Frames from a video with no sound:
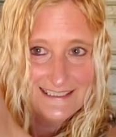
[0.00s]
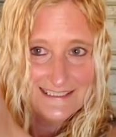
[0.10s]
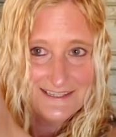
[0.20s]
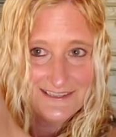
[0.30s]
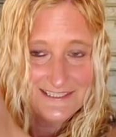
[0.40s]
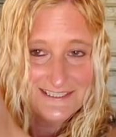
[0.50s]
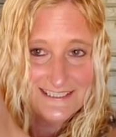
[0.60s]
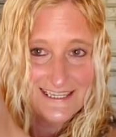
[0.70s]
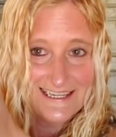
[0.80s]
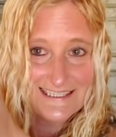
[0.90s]
these are the
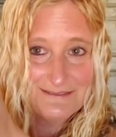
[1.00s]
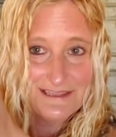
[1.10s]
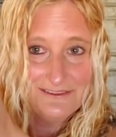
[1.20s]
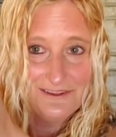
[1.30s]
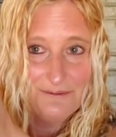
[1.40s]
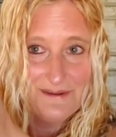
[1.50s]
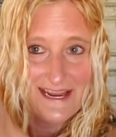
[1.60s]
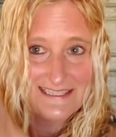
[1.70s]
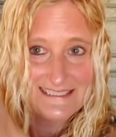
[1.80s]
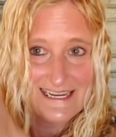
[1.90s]
chicks with the little
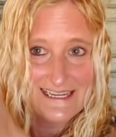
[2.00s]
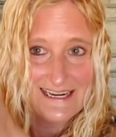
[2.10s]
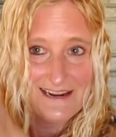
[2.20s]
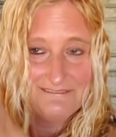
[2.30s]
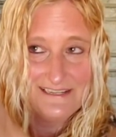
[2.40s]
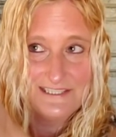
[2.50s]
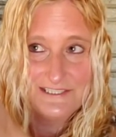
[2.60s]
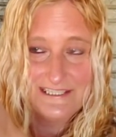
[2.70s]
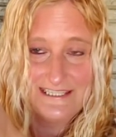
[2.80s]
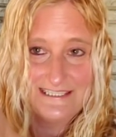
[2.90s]
basket. I
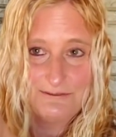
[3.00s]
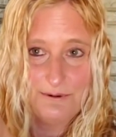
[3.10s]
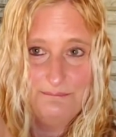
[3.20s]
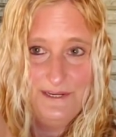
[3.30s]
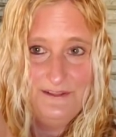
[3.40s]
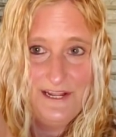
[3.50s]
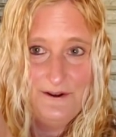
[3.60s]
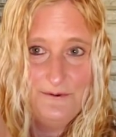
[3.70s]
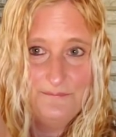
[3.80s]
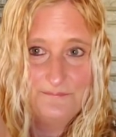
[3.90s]
finished it into a pillow.